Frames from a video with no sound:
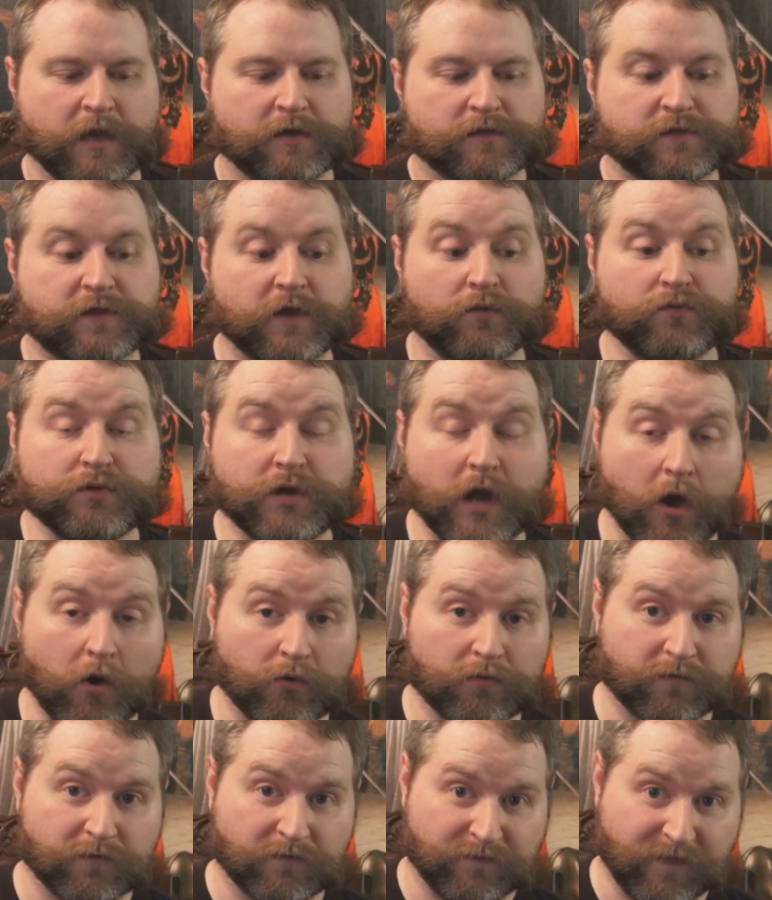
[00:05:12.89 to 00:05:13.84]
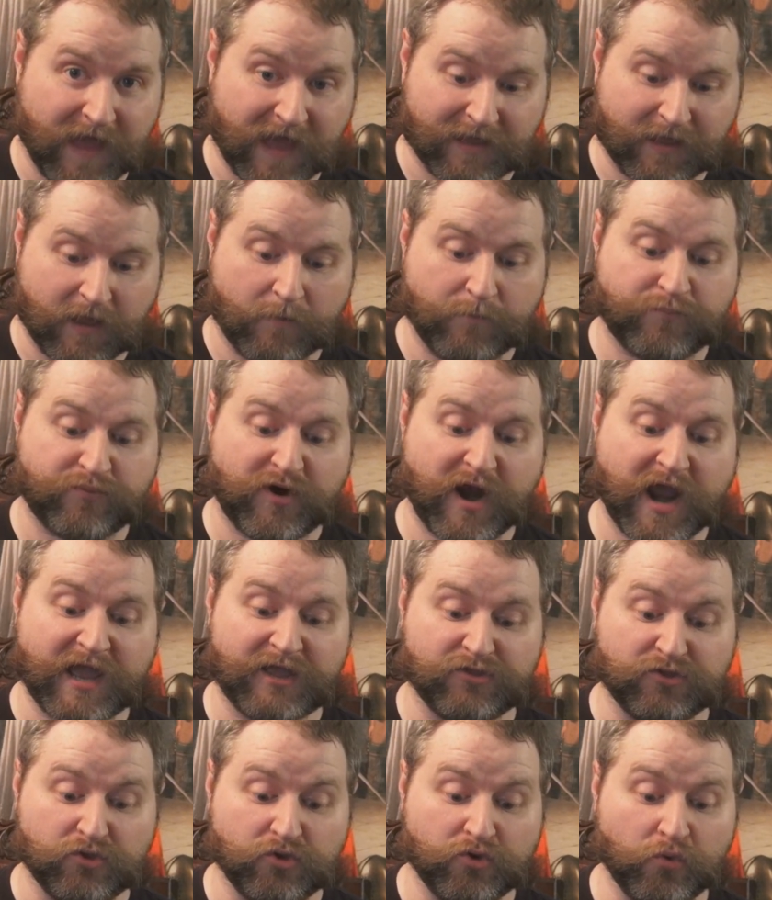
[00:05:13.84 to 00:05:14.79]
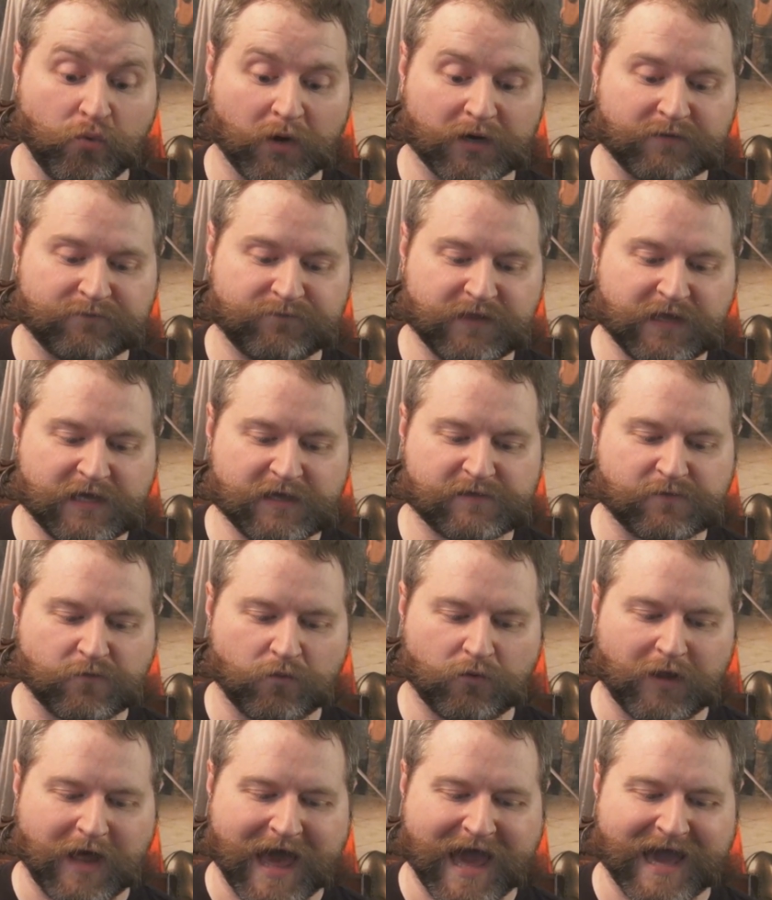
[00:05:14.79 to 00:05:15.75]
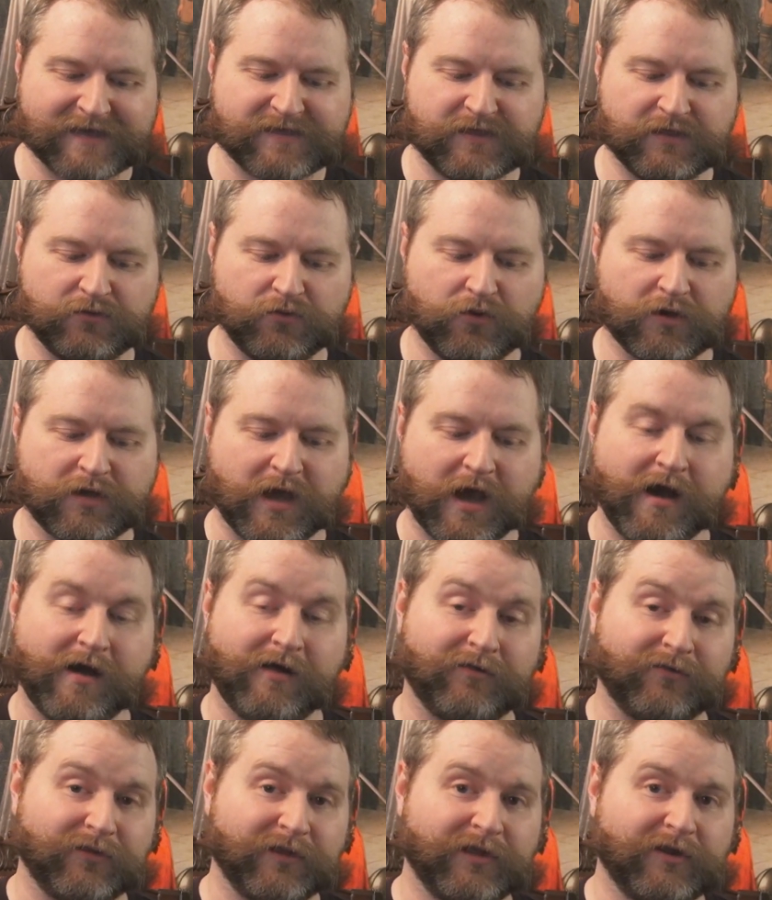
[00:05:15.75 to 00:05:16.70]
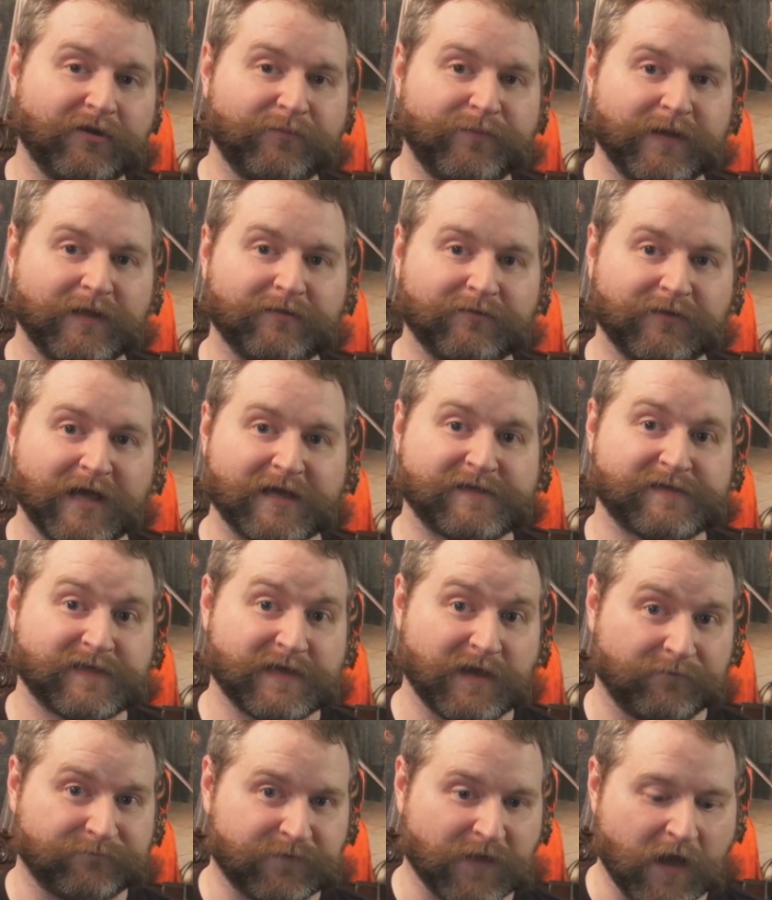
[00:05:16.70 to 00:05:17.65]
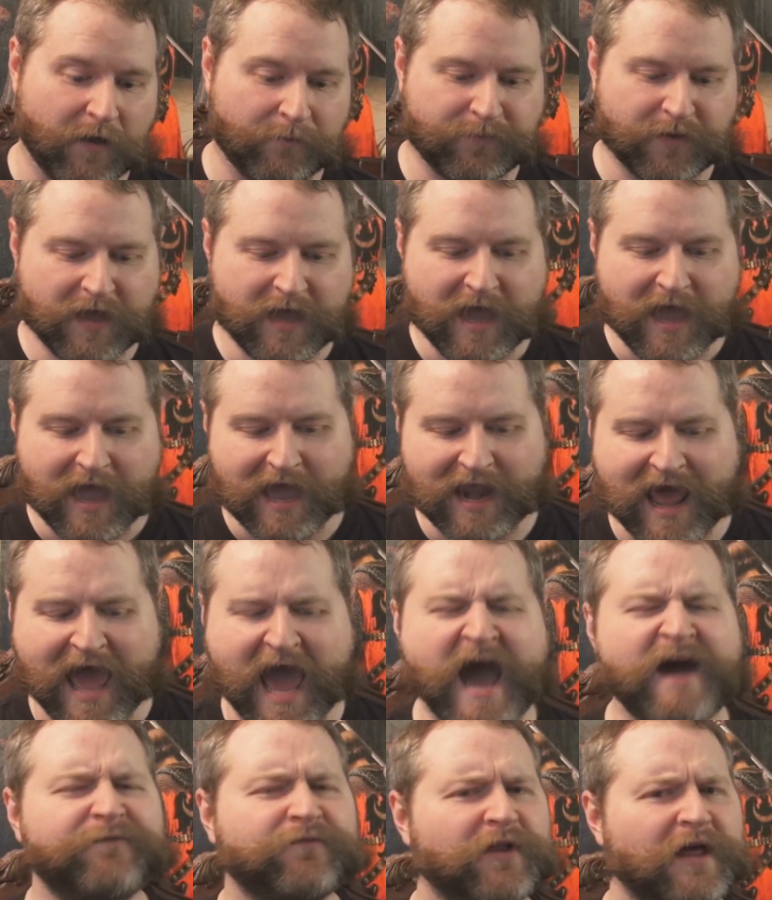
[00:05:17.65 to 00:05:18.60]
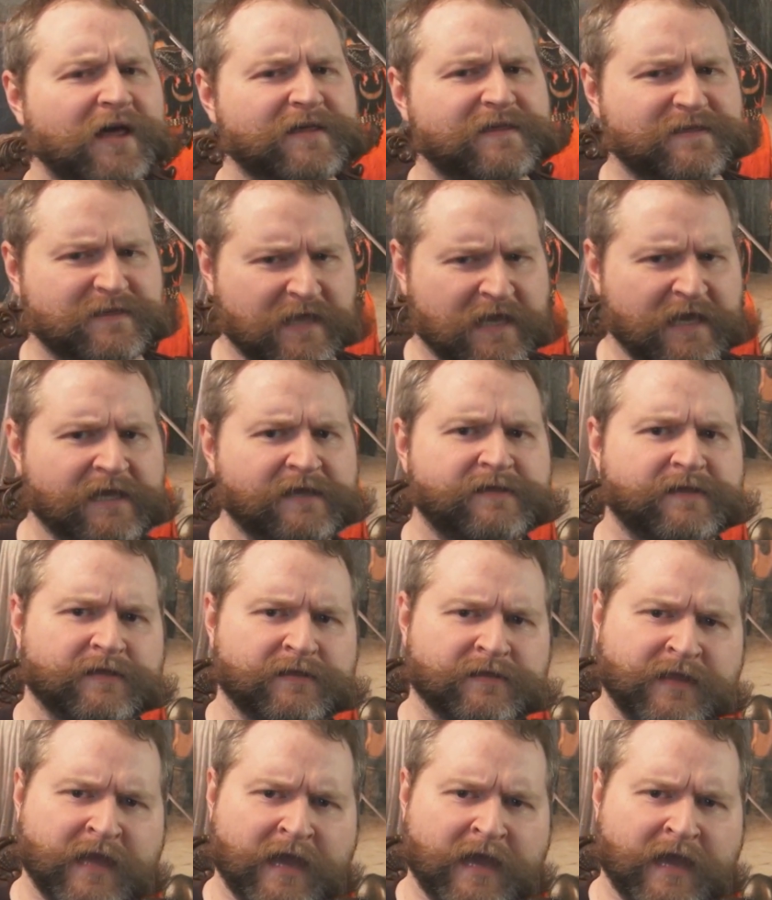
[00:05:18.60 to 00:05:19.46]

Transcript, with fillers: So note that a brand new one of these will actually look a little bit less scuffed up and have less dings and